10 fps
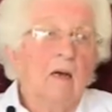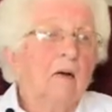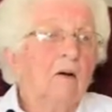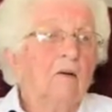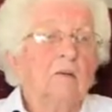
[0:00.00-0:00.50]

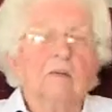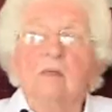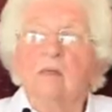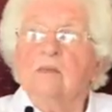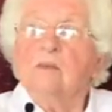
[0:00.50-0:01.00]
on
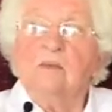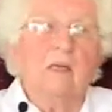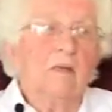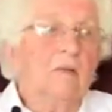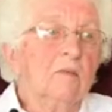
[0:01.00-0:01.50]
a
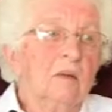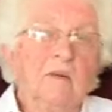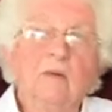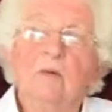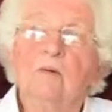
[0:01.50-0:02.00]
stand in
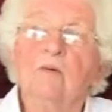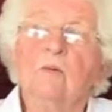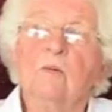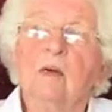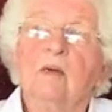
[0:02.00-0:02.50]
my
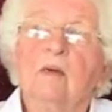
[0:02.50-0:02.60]
room.